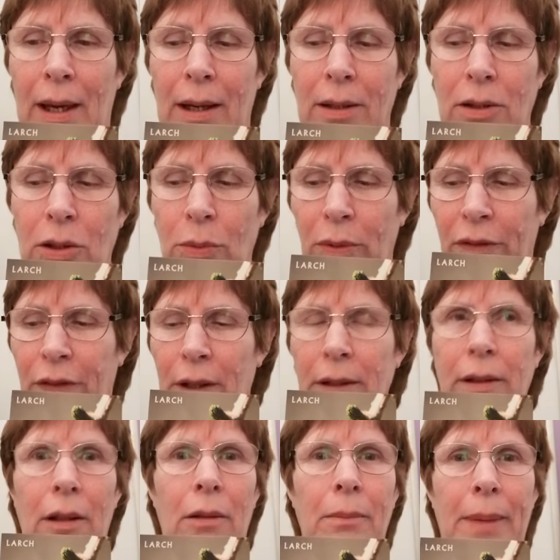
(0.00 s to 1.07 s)
and you will
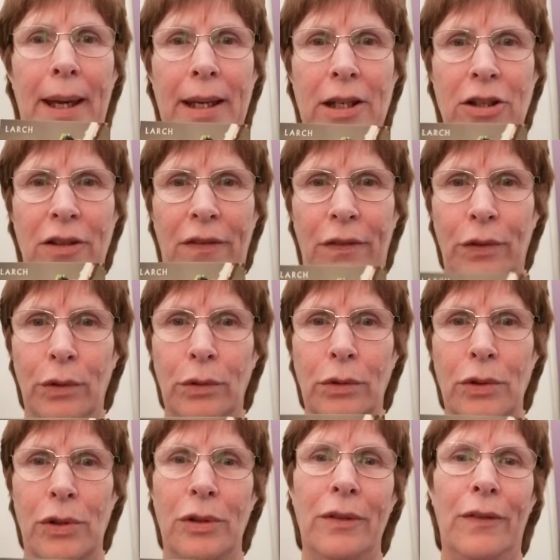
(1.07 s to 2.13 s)
find it on page
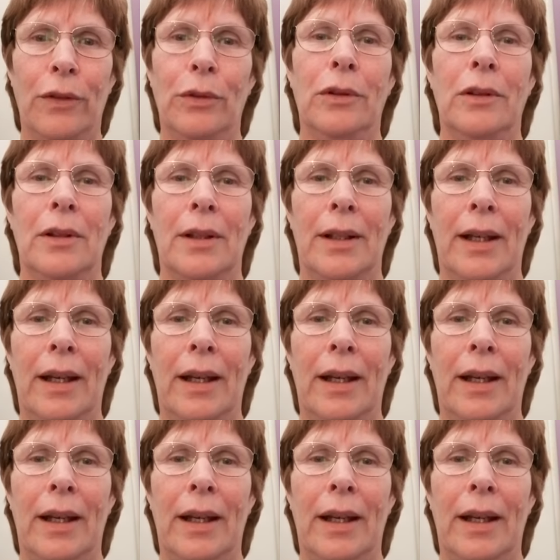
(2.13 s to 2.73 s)
424